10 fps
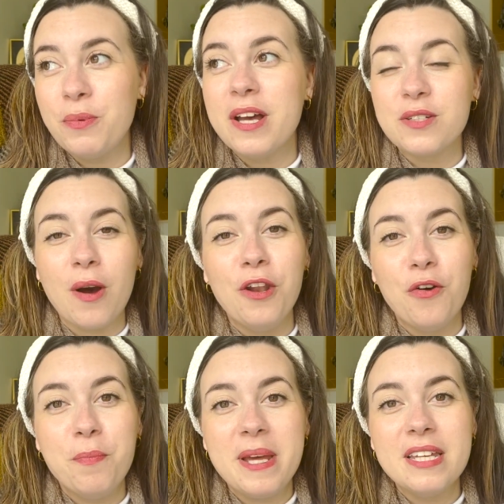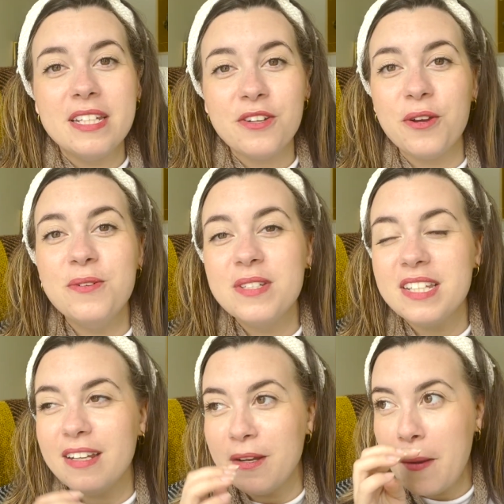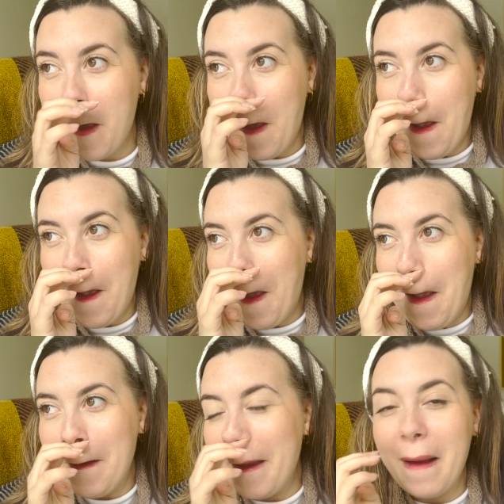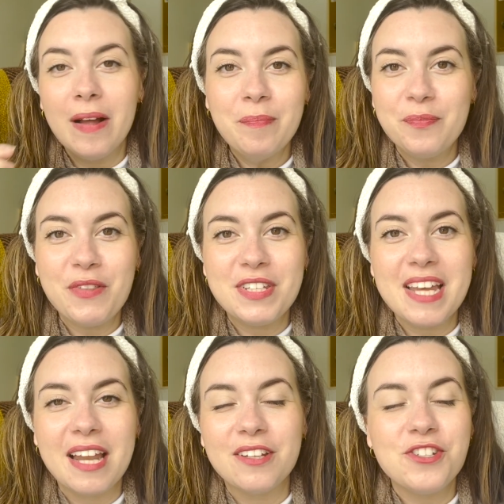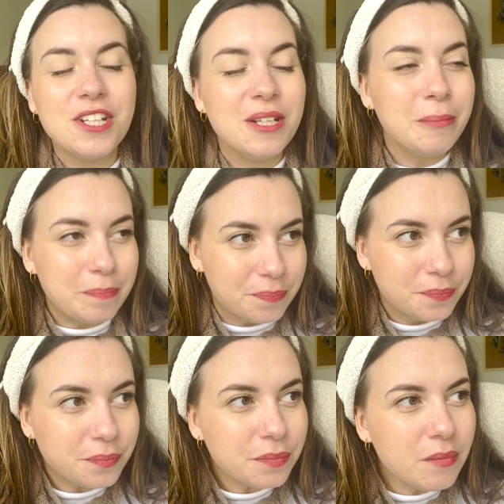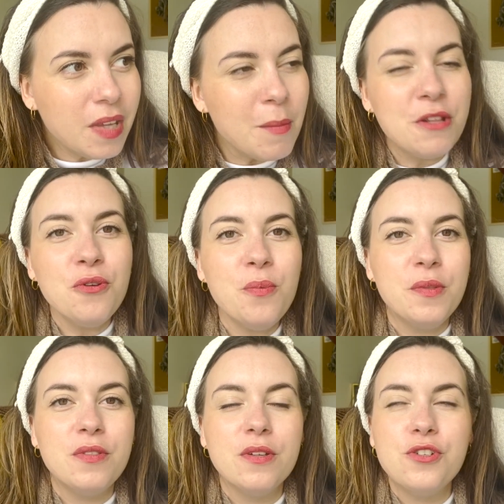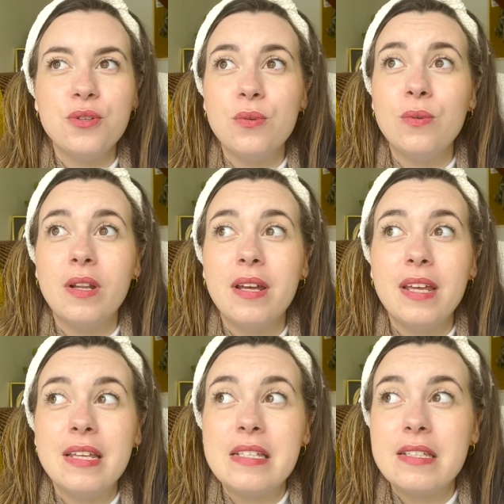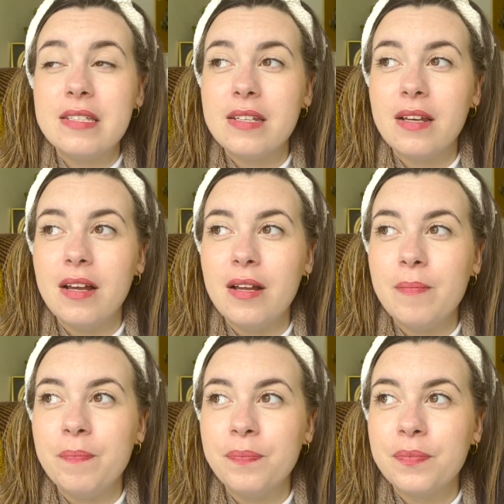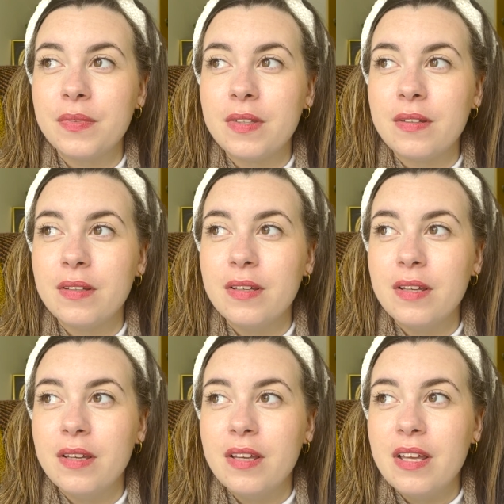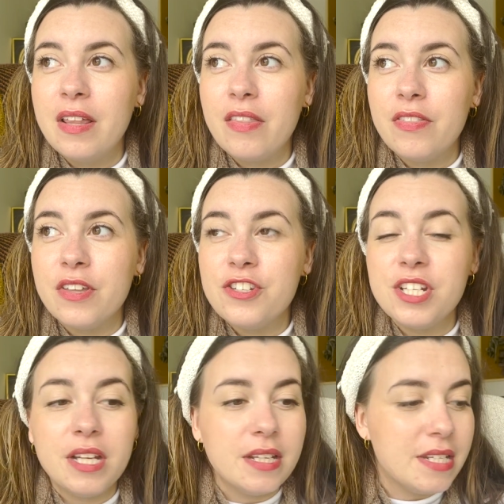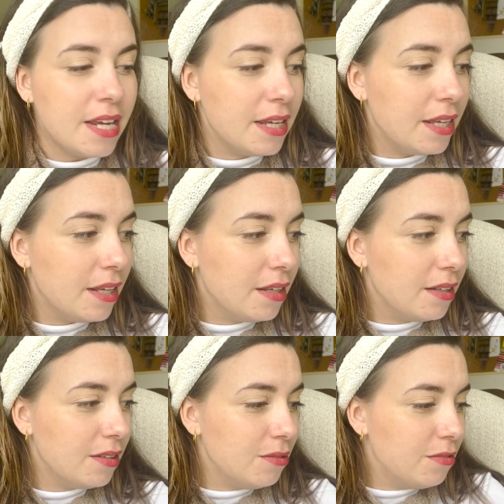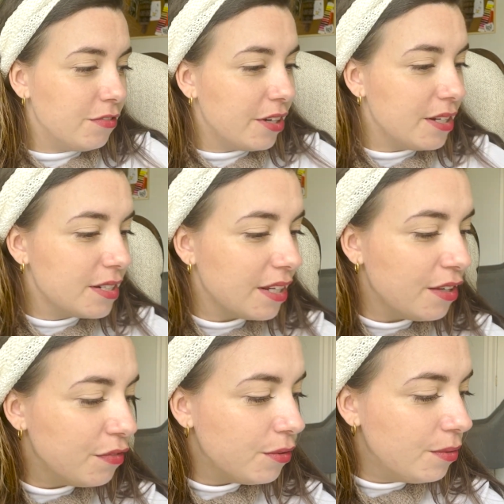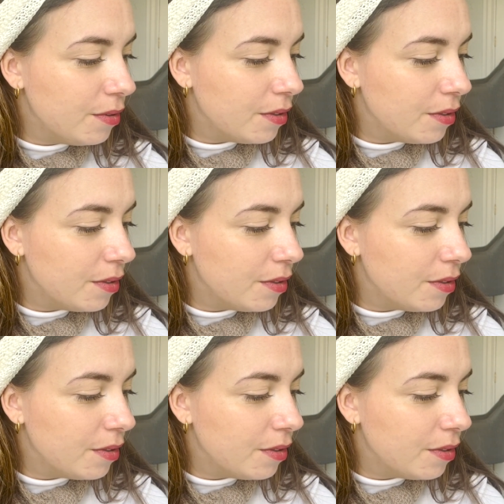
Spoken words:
quite a lot of pinky tones, and yeah, with the tan, because I thought with the shawl is that she can take it, oh Fred, careful.